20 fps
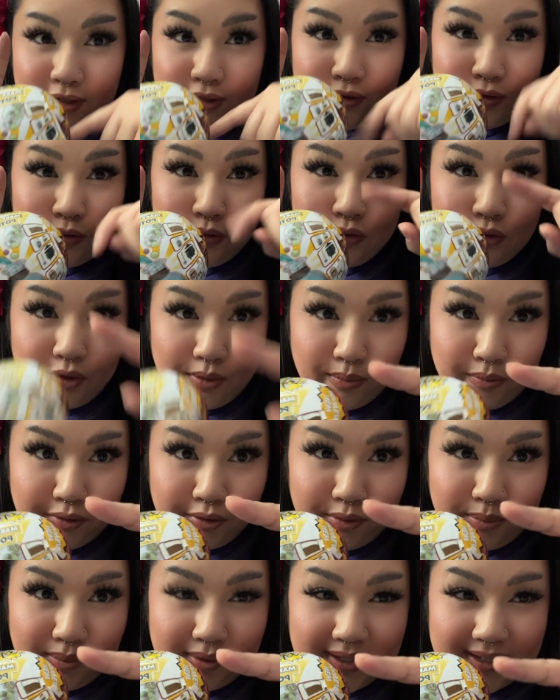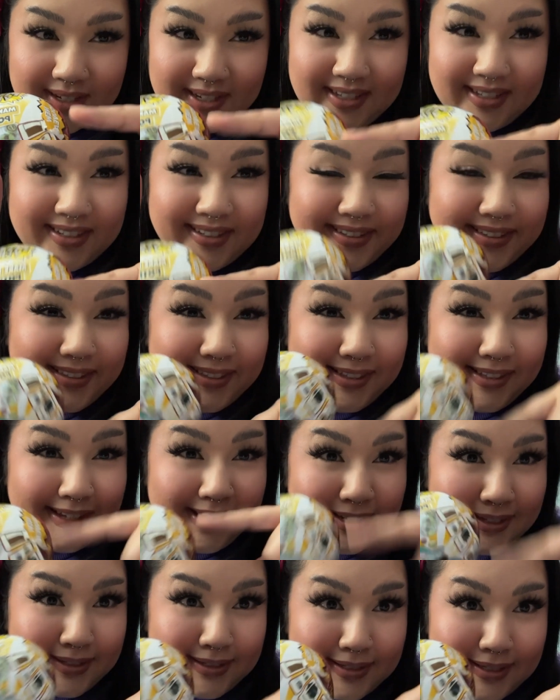Drum roll, please.
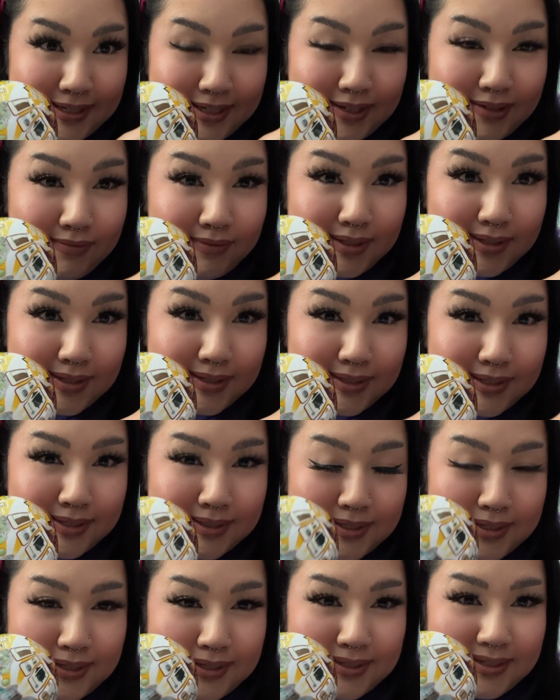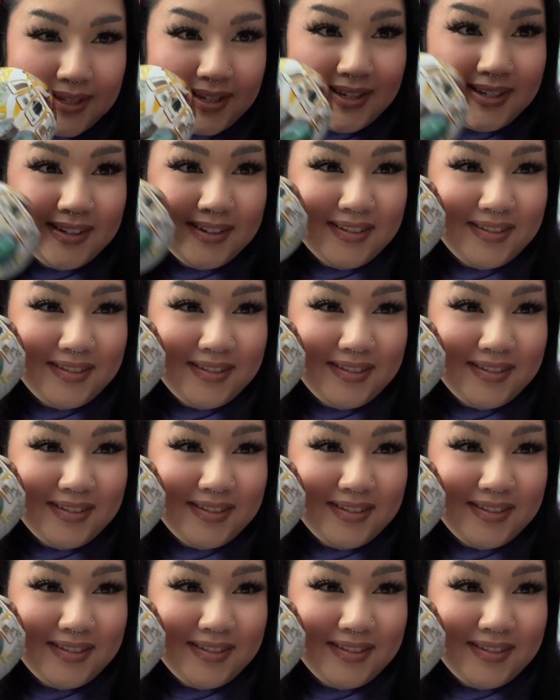Let's see if this is the tea set.